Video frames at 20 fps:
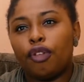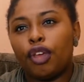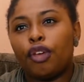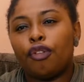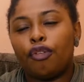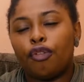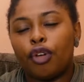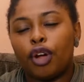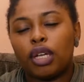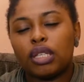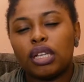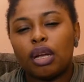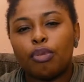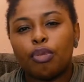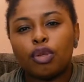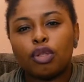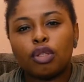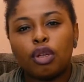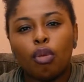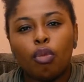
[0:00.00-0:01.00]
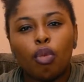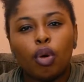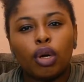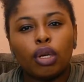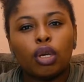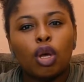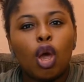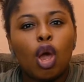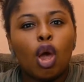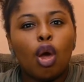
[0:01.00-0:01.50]
for example,
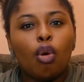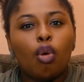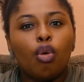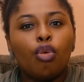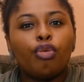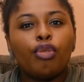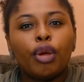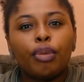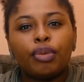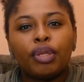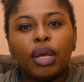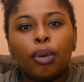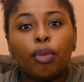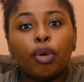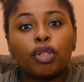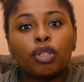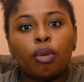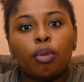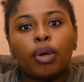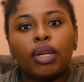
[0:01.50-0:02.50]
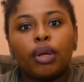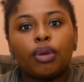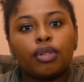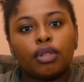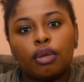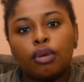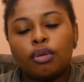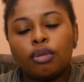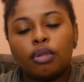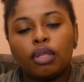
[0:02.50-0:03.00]
someone who raped them or someone that was
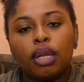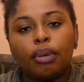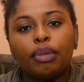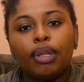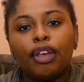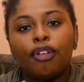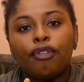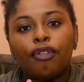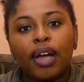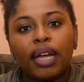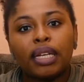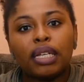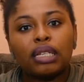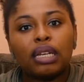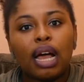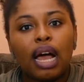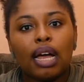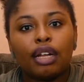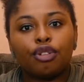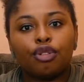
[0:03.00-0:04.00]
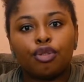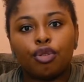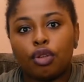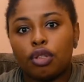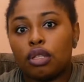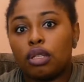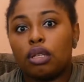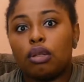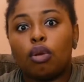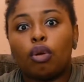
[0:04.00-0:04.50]
close to them, they find it hard
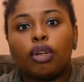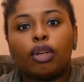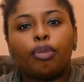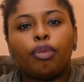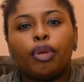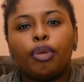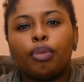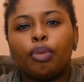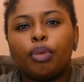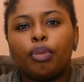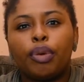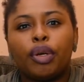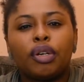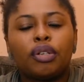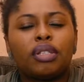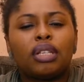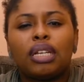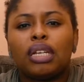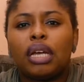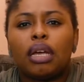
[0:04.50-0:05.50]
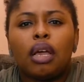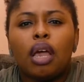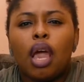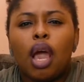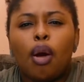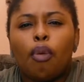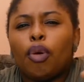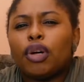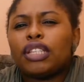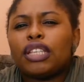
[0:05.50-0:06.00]
trusting other people, because they're like,
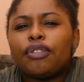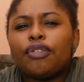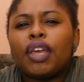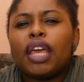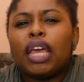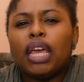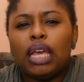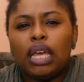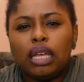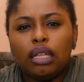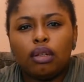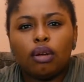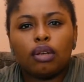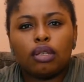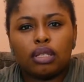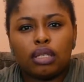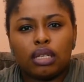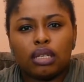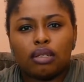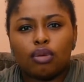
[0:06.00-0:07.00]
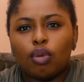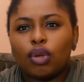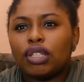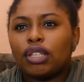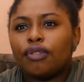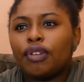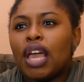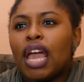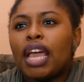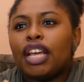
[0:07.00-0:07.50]
what if he does this? What
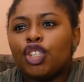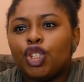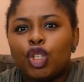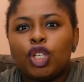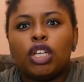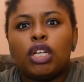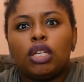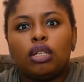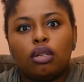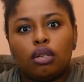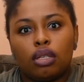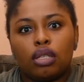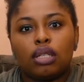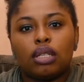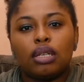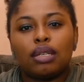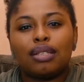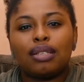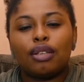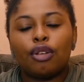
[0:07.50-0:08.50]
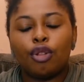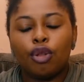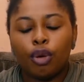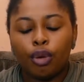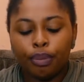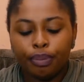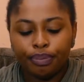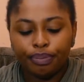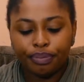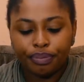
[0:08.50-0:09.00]
if she does this?
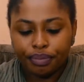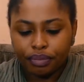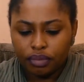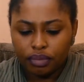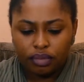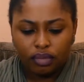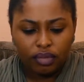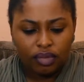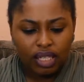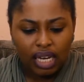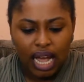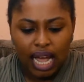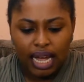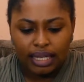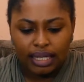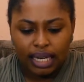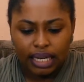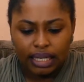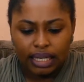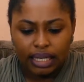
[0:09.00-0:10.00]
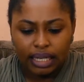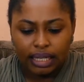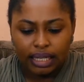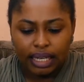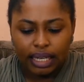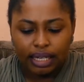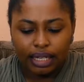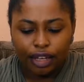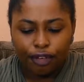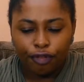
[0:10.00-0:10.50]
And then
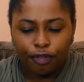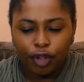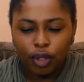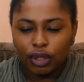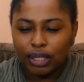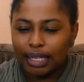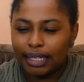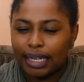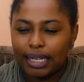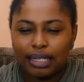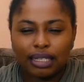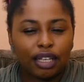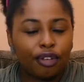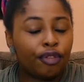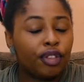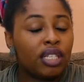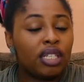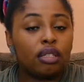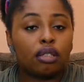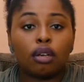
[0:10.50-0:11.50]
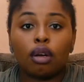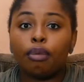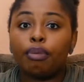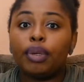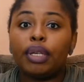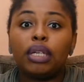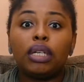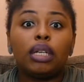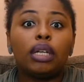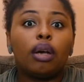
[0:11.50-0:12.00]
they feel that their safety is
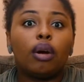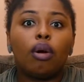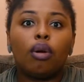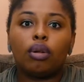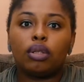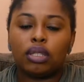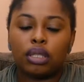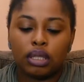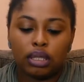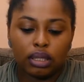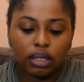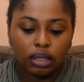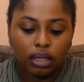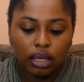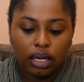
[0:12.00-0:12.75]
completely altered,